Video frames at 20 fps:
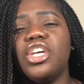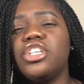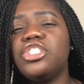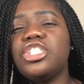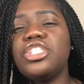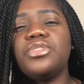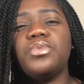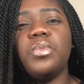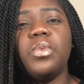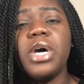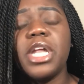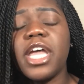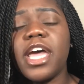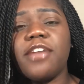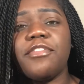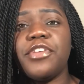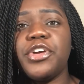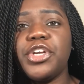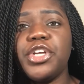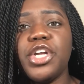just
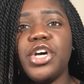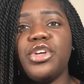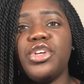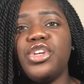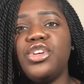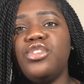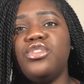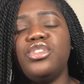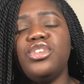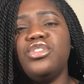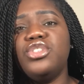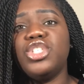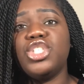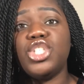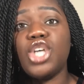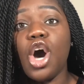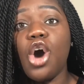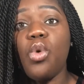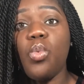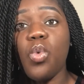whatever. You
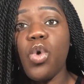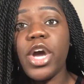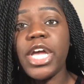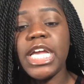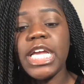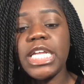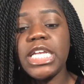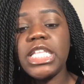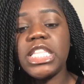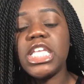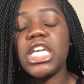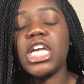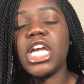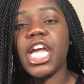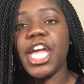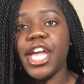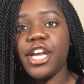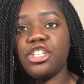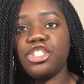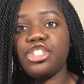just don't want anything
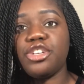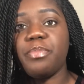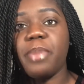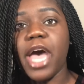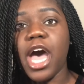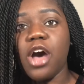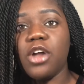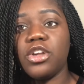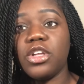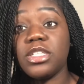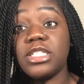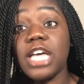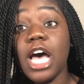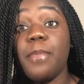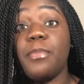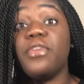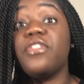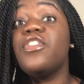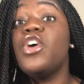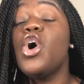extra piled on
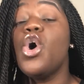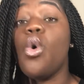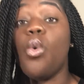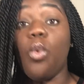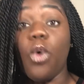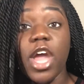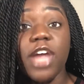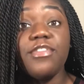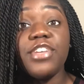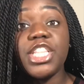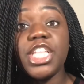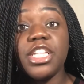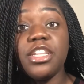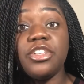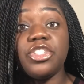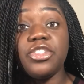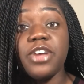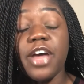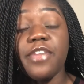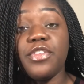top of everything
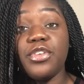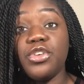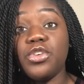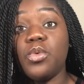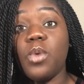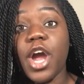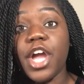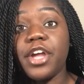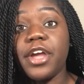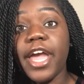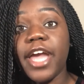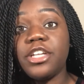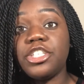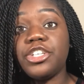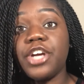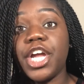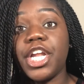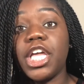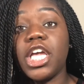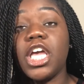that you have to do while you're at
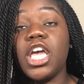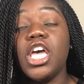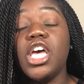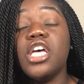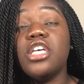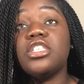training.